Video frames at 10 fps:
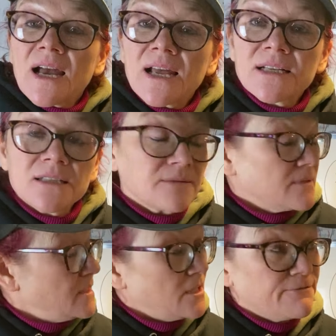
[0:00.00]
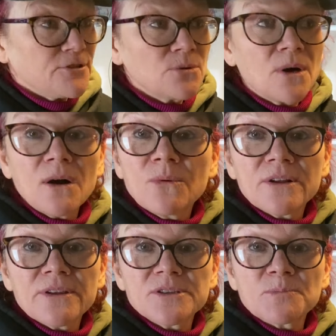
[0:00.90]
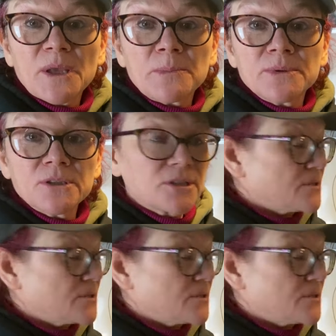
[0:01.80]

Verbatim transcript: And if you are one of those people that